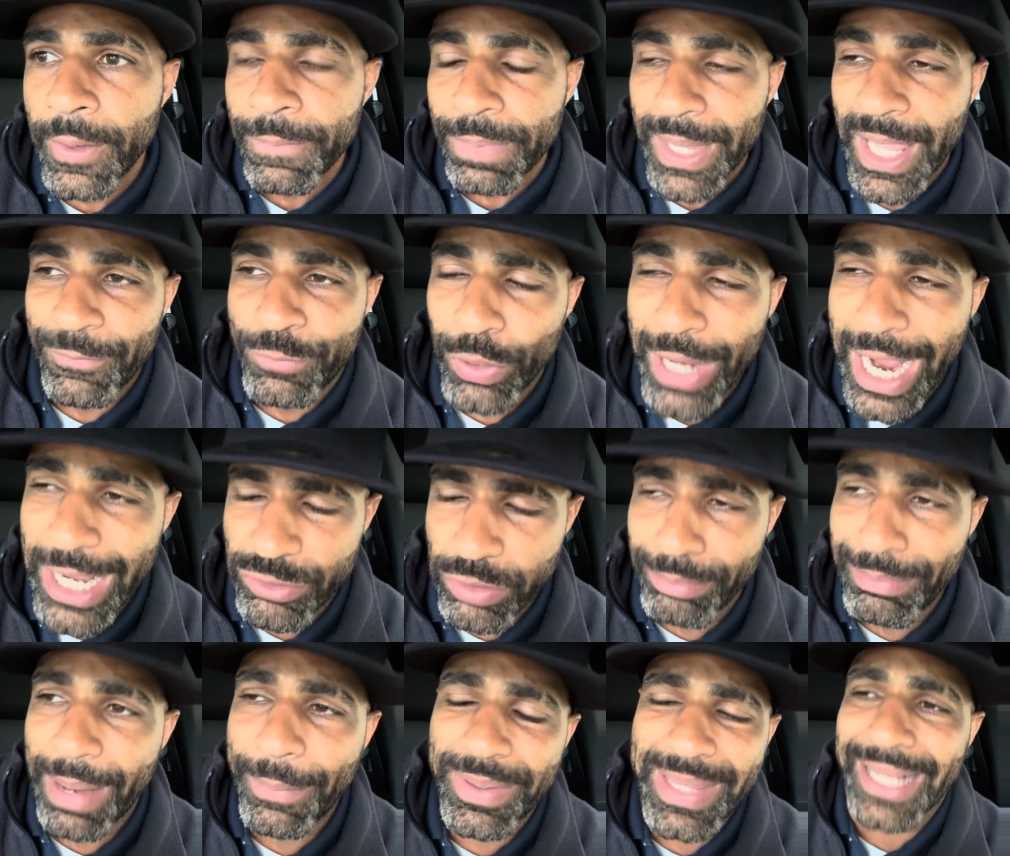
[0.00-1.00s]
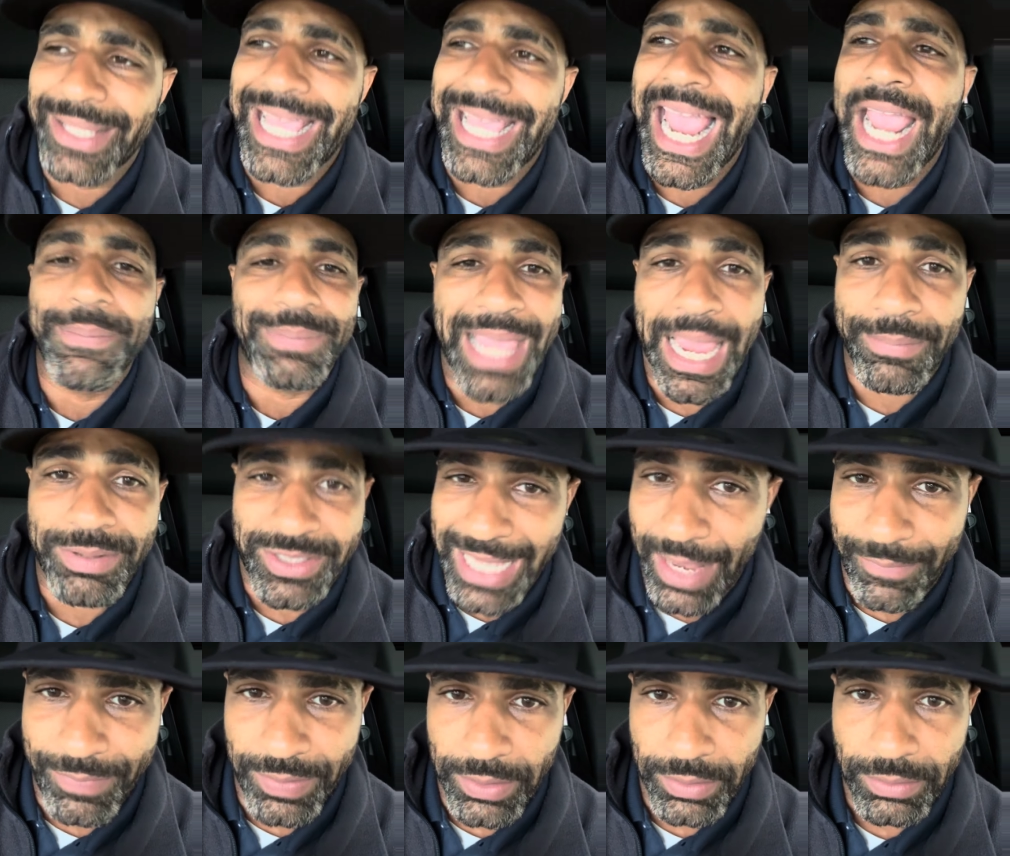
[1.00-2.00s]
If you guys remember that game, game
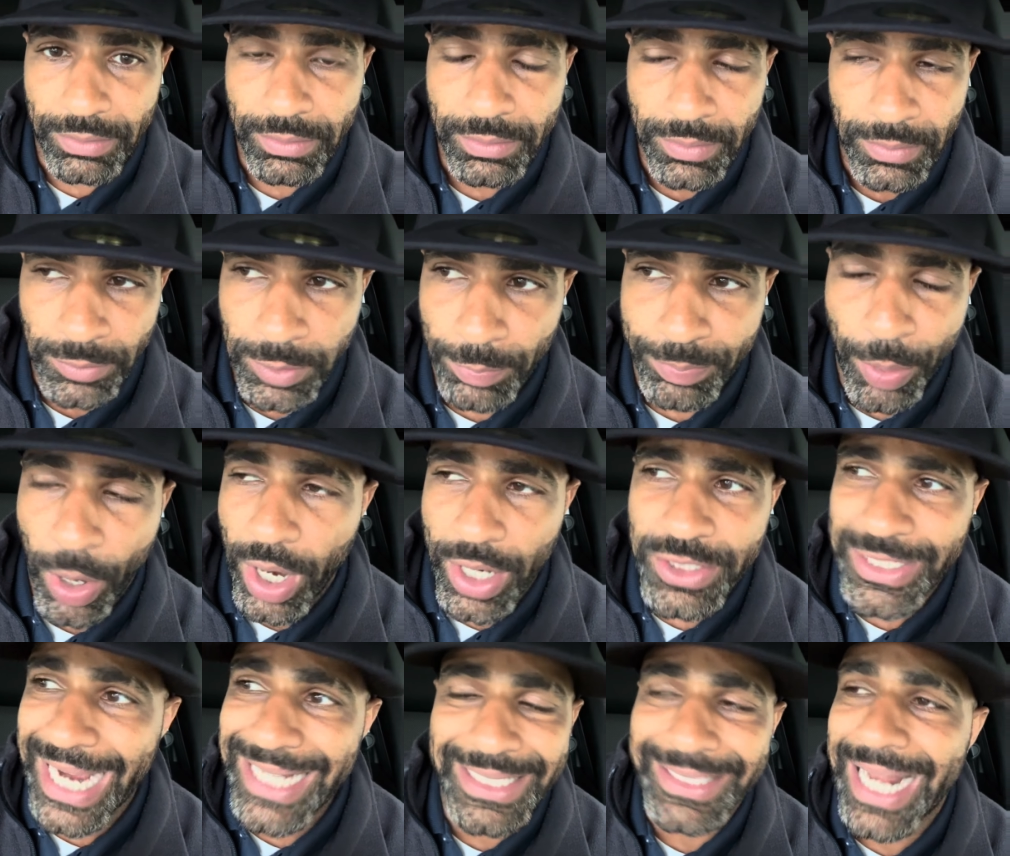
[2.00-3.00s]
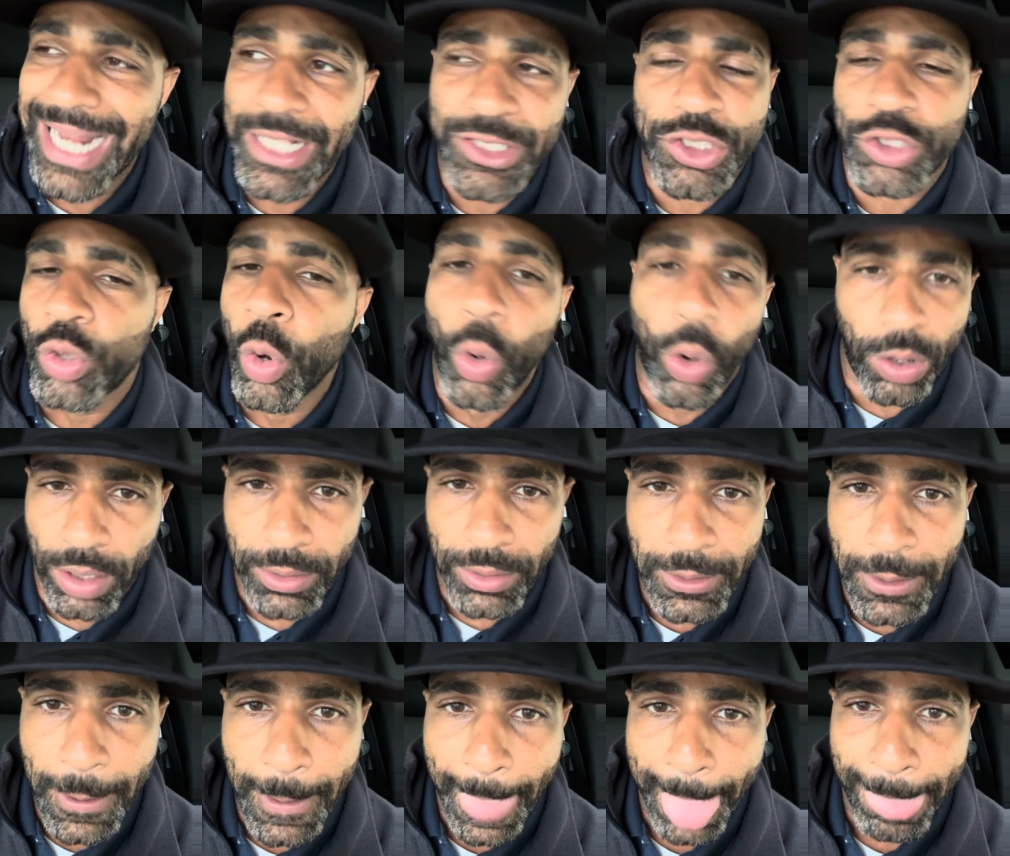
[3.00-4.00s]
seven, LeBron James did not score
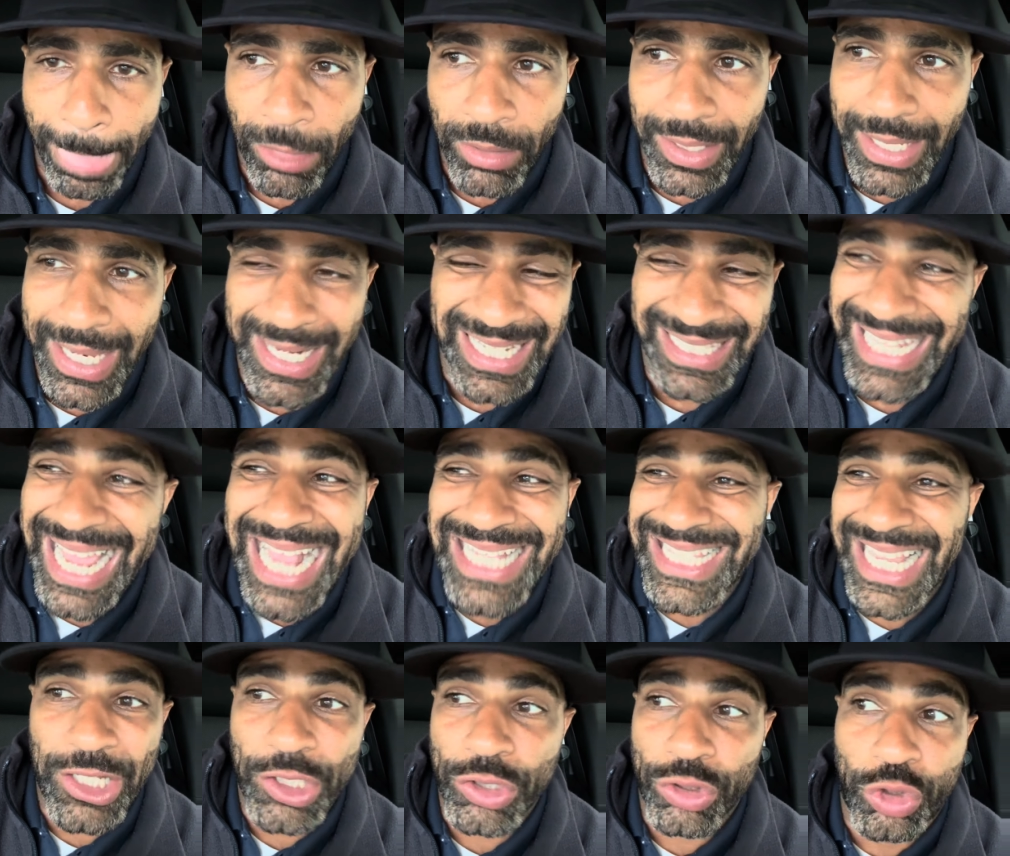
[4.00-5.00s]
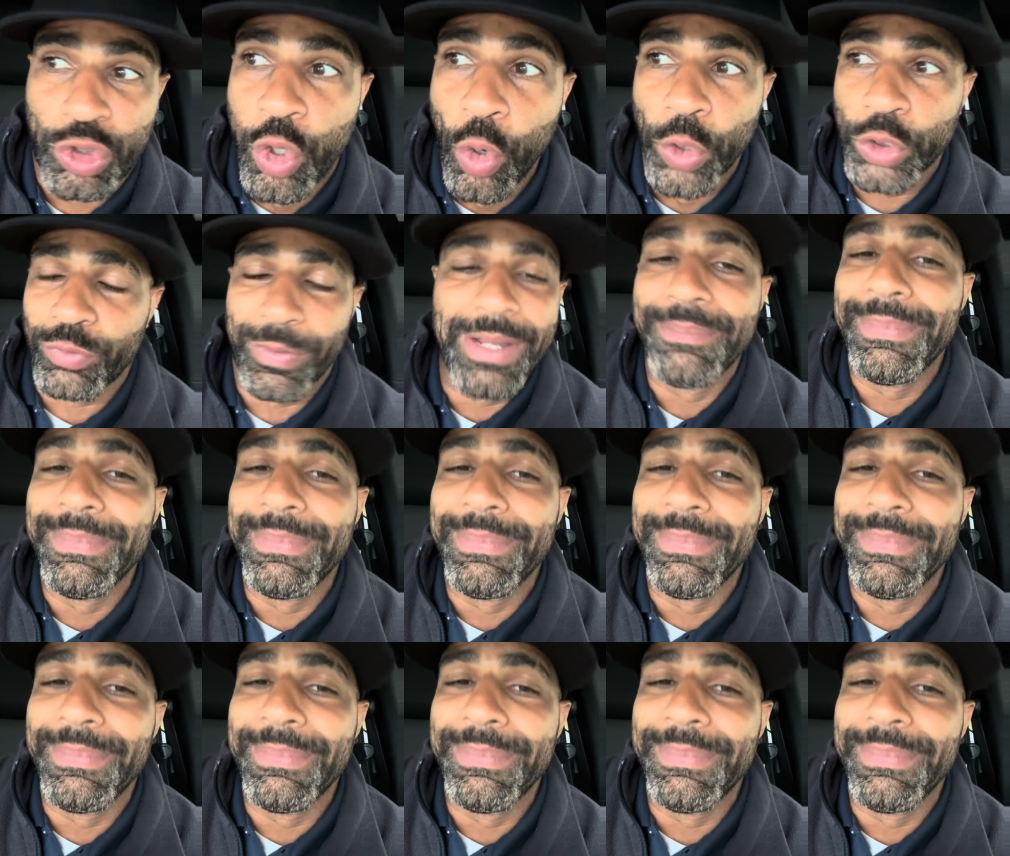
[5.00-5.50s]
in the last like two or three